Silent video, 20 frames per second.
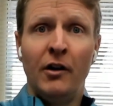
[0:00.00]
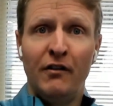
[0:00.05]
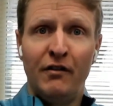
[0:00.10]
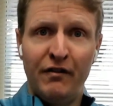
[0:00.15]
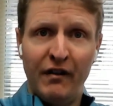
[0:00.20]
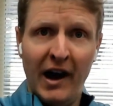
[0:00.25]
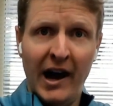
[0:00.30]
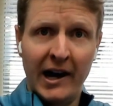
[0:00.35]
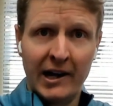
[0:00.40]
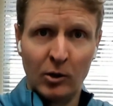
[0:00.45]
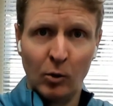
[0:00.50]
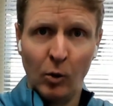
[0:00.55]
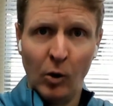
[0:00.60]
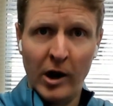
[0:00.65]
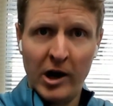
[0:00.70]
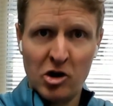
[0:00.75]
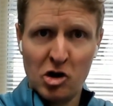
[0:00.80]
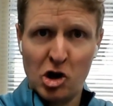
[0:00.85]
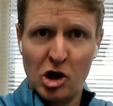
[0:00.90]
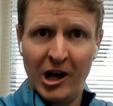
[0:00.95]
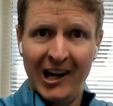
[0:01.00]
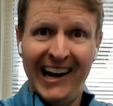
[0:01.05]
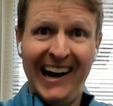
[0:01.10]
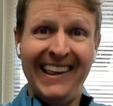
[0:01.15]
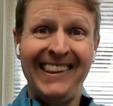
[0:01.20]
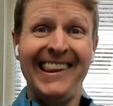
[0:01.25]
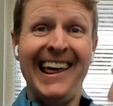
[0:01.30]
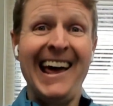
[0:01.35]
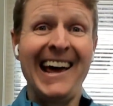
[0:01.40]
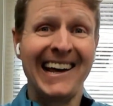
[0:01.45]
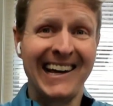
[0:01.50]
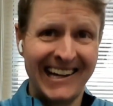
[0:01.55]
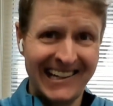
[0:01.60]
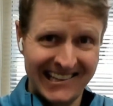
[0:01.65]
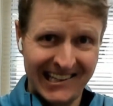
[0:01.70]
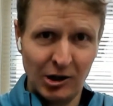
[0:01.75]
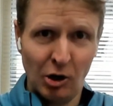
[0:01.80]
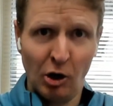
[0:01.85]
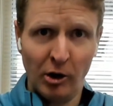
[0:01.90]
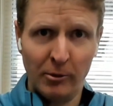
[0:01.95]
valuation, and they
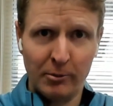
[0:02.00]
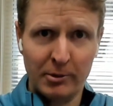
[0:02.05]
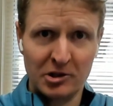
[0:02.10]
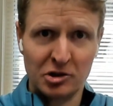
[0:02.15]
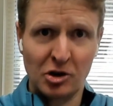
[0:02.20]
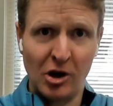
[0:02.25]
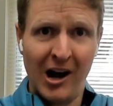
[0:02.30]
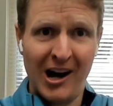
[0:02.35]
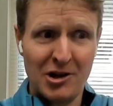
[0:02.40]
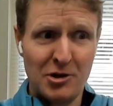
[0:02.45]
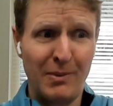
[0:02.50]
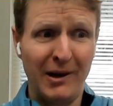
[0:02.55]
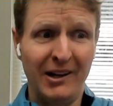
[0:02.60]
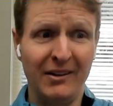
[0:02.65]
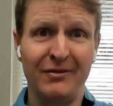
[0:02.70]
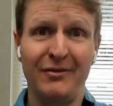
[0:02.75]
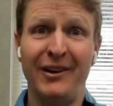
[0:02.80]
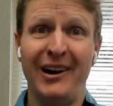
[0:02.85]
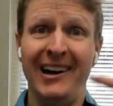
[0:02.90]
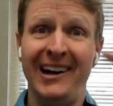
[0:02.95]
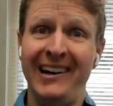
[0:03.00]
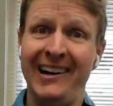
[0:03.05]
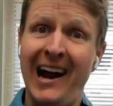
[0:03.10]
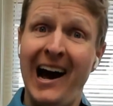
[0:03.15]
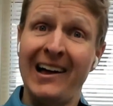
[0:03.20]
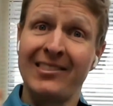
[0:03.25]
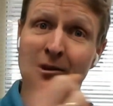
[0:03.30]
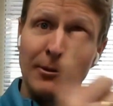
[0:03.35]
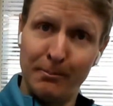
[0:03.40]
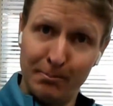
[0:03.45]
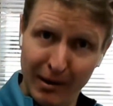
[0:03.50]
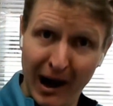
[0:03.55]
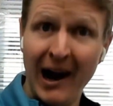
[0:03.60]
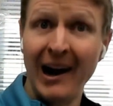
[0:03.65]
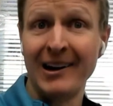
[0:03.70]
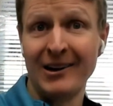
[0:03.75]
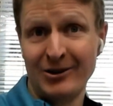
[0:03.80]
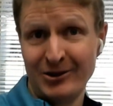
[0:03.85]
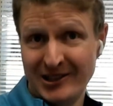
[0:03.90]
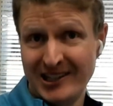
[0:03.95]
get the arbitrage benefit and not the
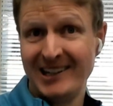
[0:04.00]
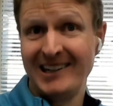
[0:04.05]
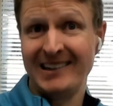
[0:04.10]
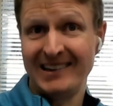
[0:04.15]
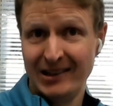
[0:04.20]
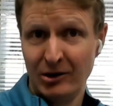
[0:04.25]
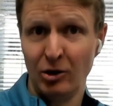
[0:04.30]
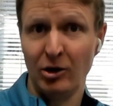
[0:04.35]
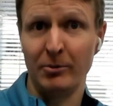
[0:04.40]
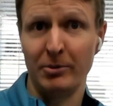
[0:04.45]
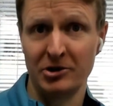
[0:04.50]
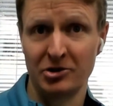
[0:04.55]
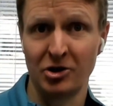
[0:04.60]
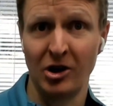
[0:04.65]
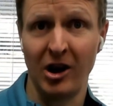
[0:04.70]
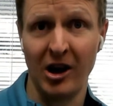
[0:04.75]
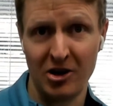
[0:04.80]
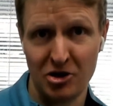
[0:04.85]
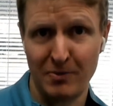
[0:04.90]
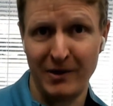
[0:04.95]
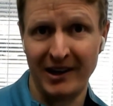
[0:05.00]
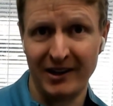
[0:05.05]
buyer getting the arbitrage